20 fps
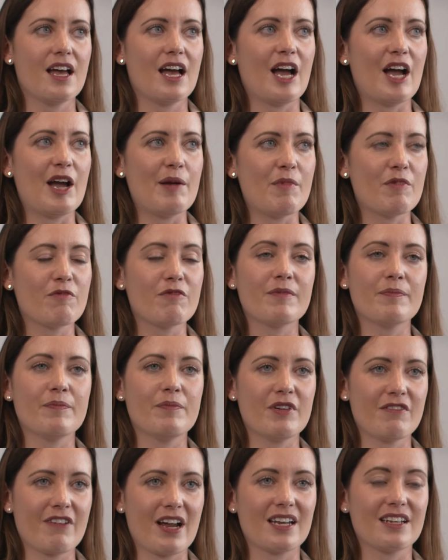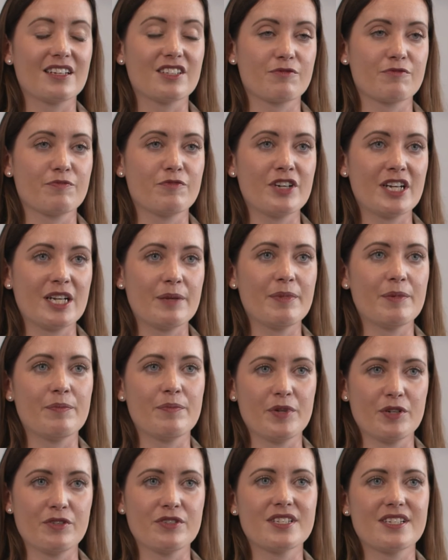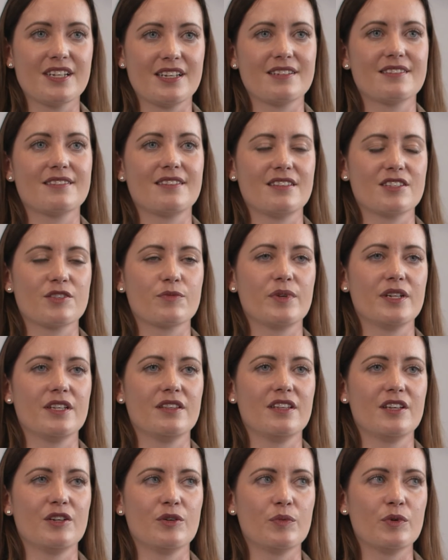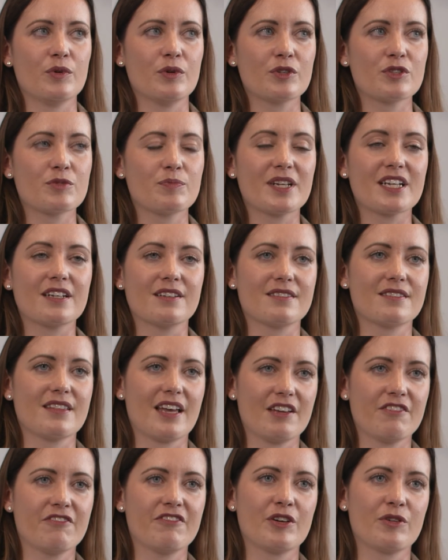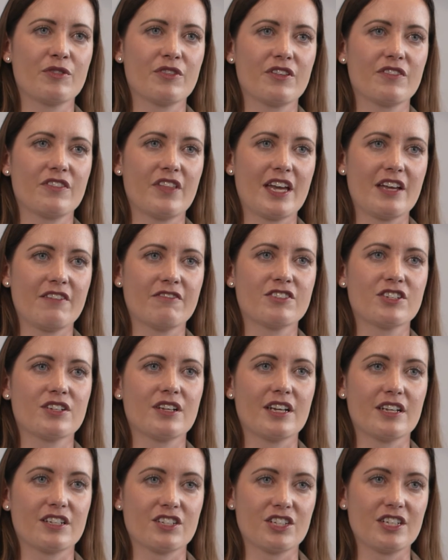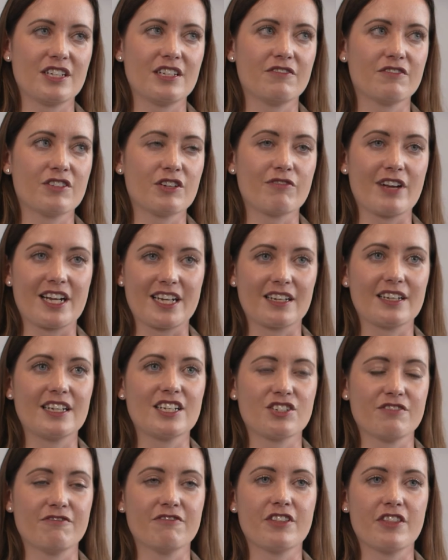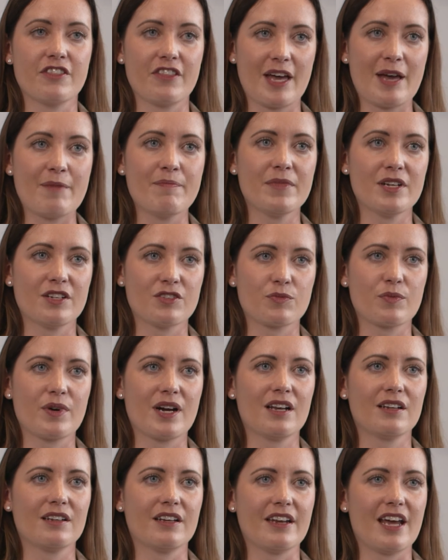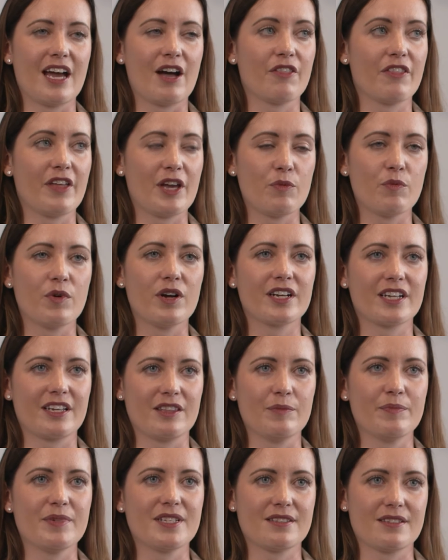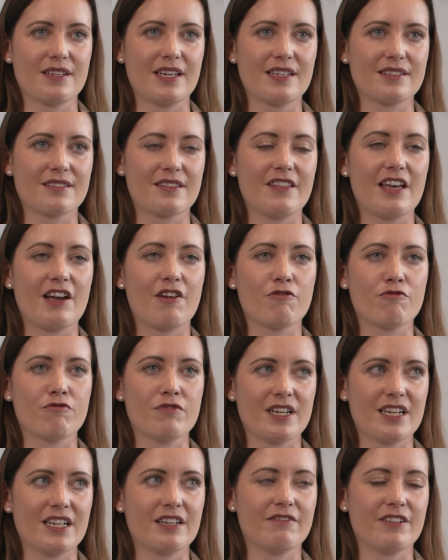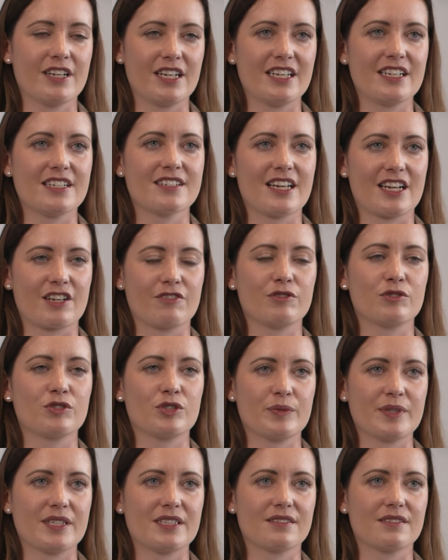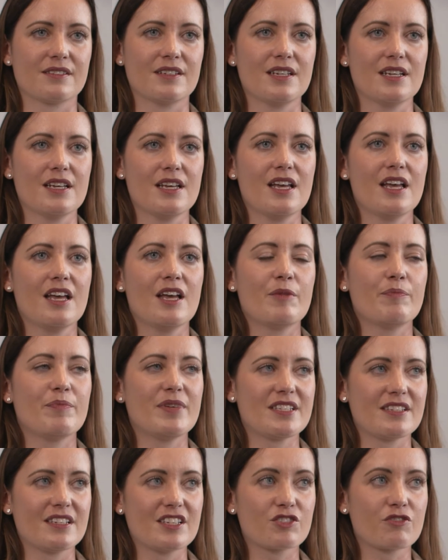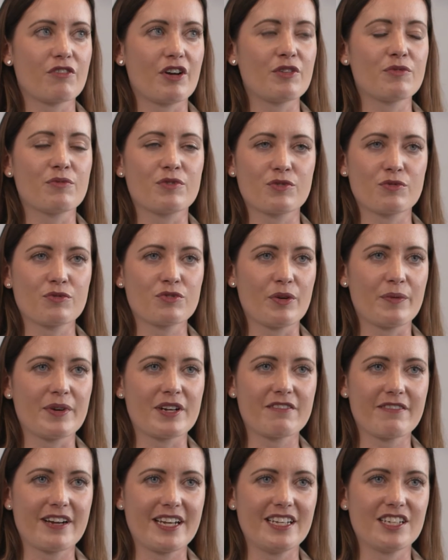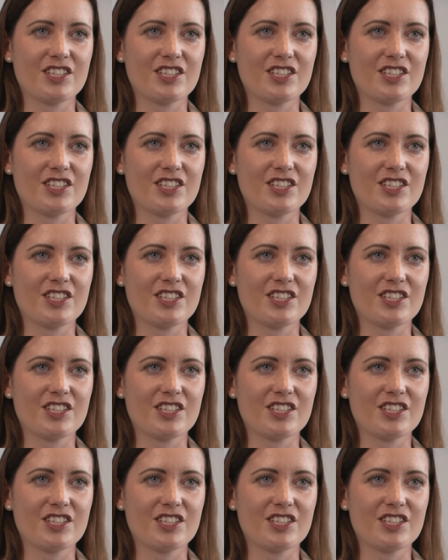Morale has really been boosted since winning the awards because they feel that they've achieved recognition for them as well and how they work in the business, and they are really, really integral to us. Business growth was also a great